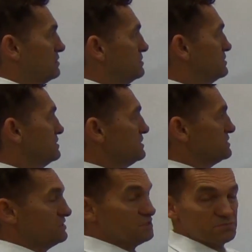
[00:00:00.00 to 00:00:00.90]
So you can
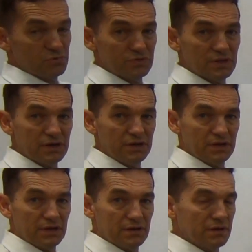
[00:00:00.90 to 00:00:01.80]
actually just put that in your
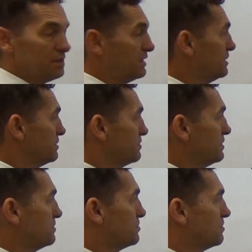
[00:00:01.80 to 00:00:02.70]
calculator. The
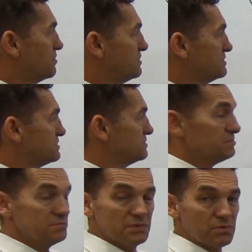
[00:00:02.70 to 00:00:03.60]
only problem is
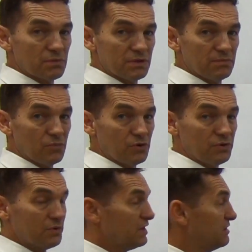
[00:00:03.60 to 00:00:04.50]
you probably might
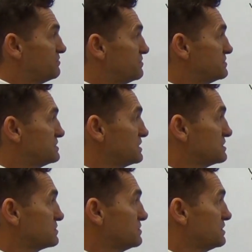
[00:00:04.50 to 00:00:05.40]
not have sec
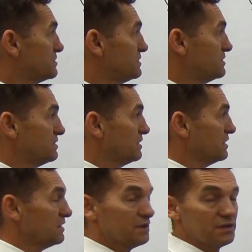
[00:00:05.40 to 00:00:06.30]
squared on your
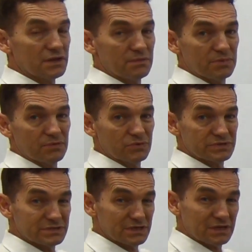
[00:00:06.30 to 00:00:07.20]
calculator, but what's
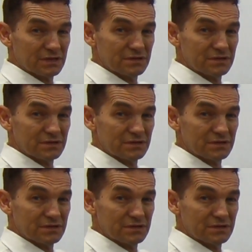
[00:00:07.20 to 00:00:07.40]
sec?